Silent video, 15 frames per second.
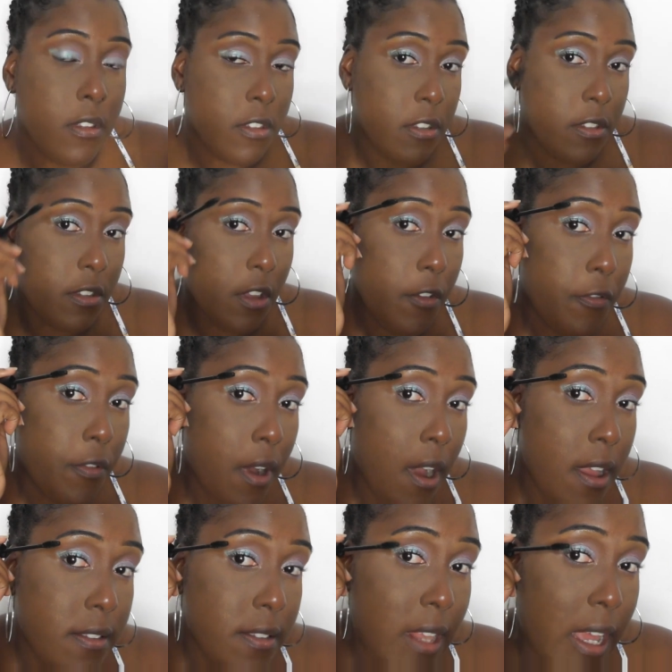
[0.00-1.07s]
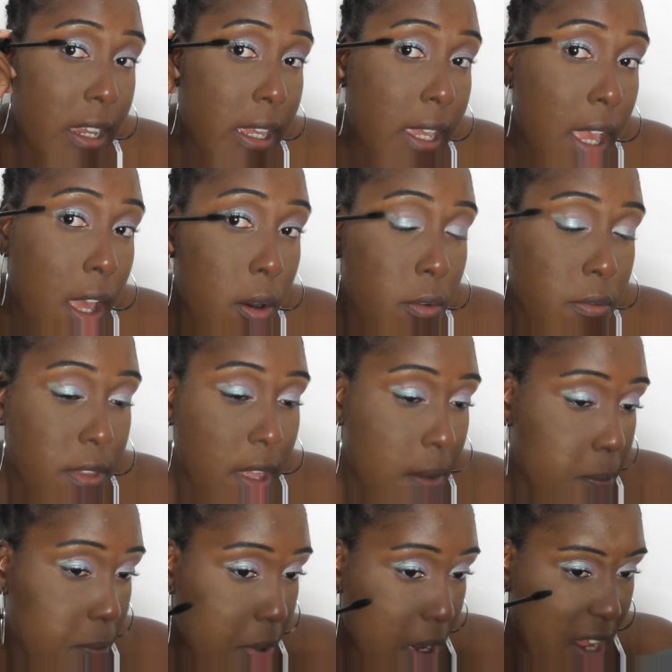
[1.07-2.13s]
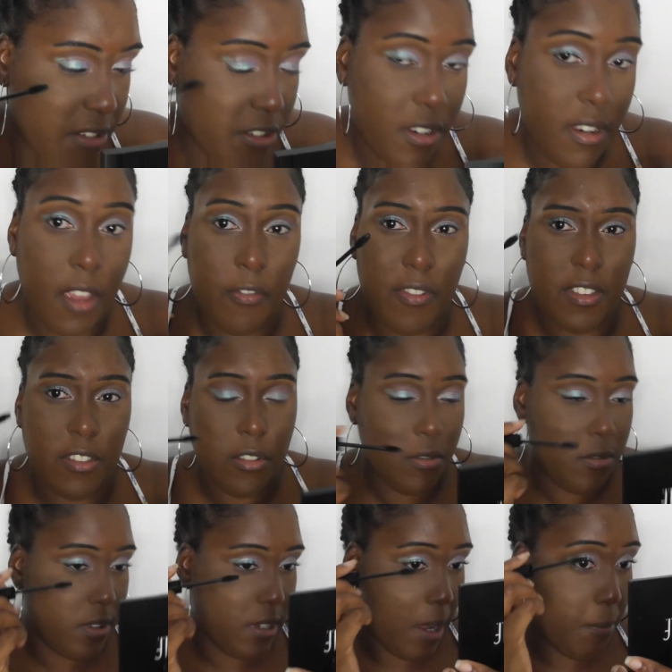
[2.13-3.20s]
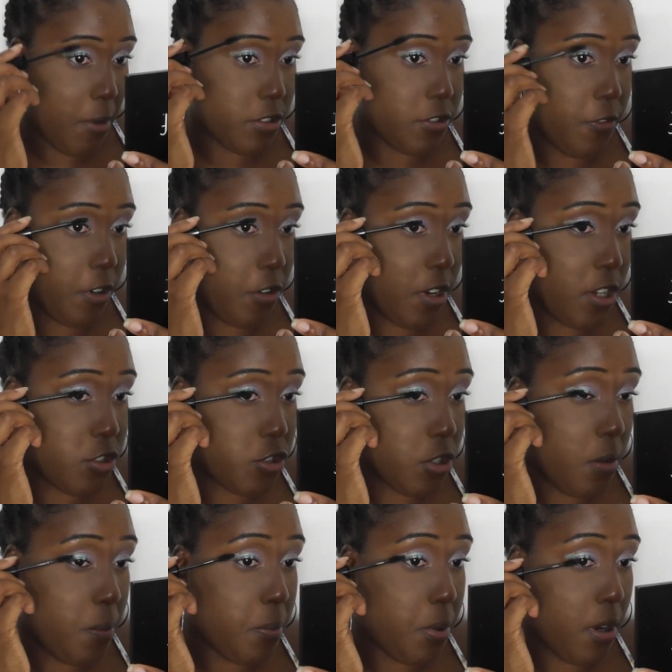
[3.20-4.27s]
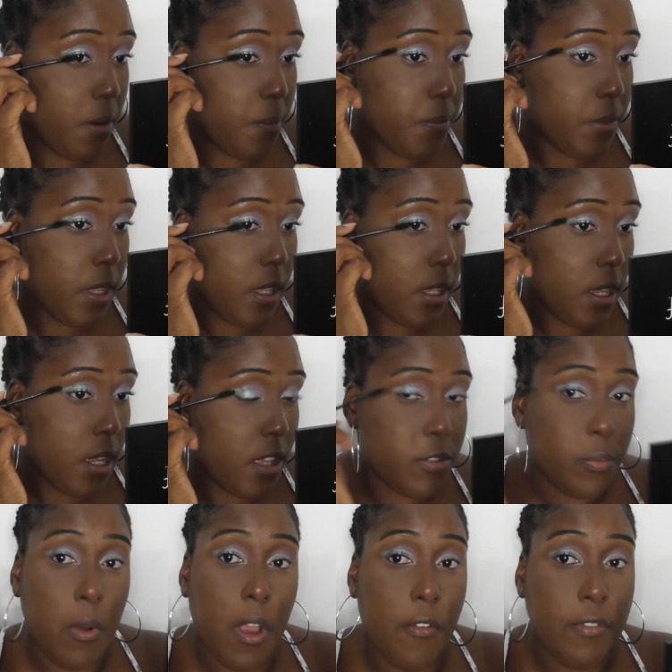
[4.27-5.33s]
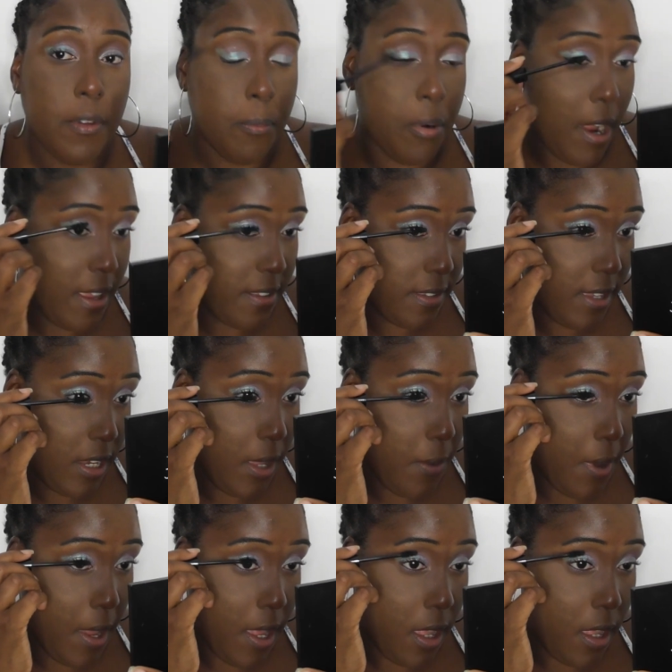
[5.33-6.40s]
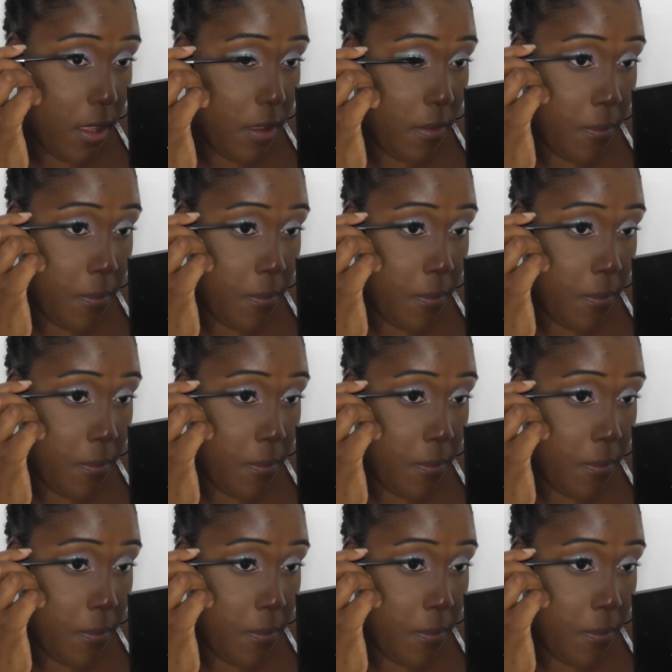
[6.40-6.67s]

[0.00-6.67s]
So far it's like curled them, but I don't know if it's doing that much of a great job, but it's worth the price anyway.